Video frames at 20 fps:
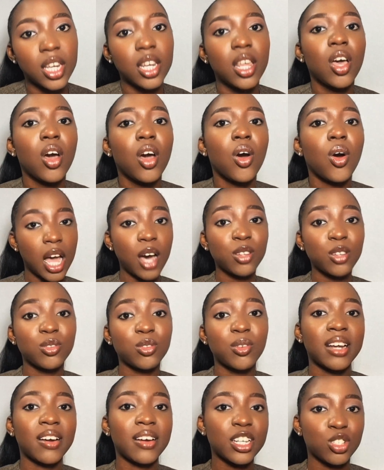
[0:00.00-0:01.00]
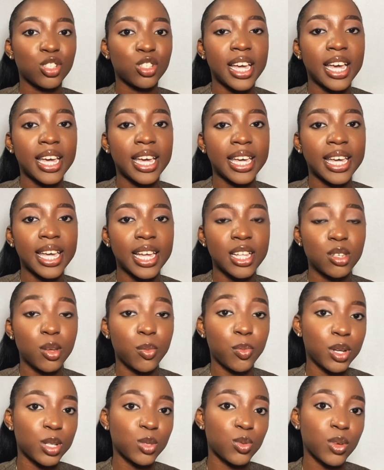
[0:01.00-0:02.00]
How do I now ensure that I get to a point
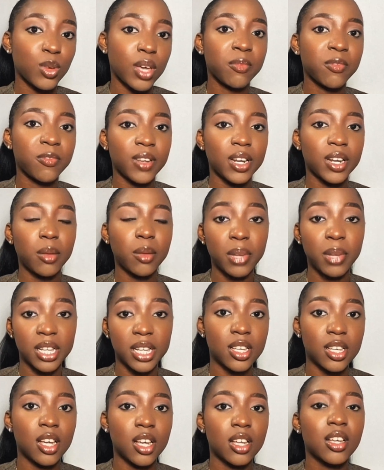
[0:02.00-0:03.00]
where I'm feeling better?